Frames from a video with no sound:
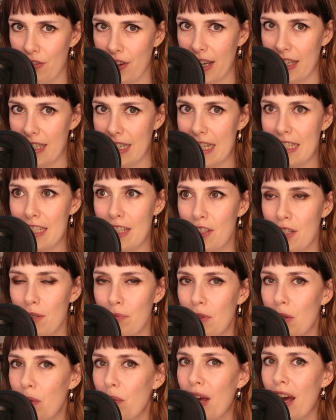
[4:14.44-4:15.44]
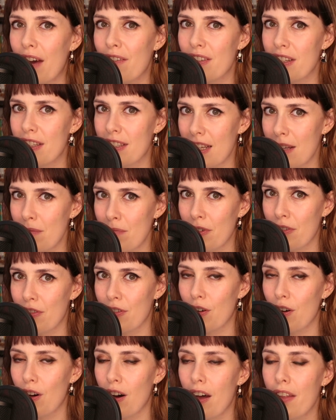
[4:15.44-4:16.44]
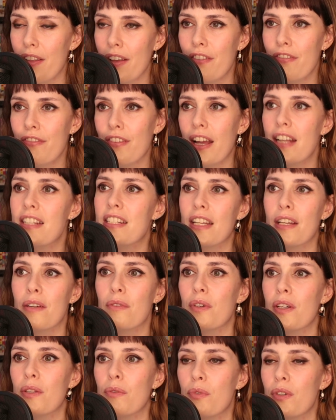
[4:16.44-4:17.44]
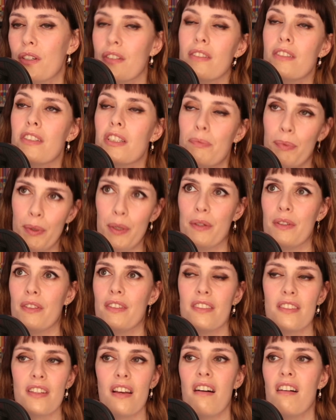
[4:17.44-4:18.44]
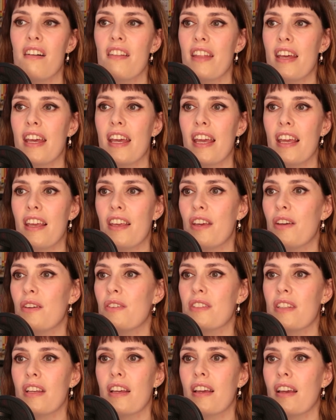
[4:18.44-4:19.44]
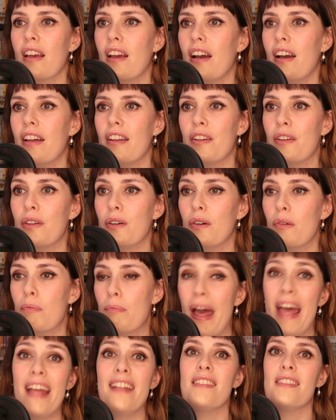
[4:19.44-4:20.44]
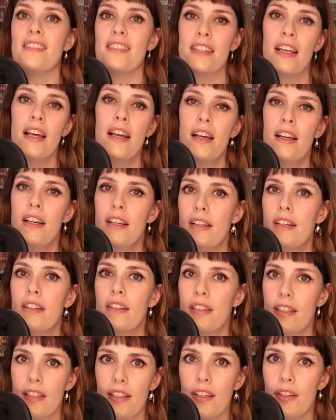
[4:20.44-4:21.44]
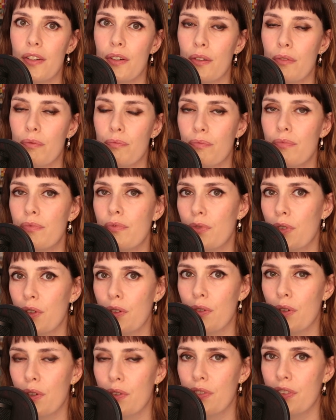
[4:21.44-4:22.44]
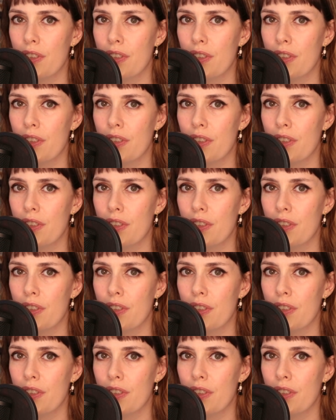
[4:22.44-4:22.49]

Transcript: fight. Is it something we haven't seen before? Are they fighting with wooden spoons? Are they using, I don't know, pens? You know, we've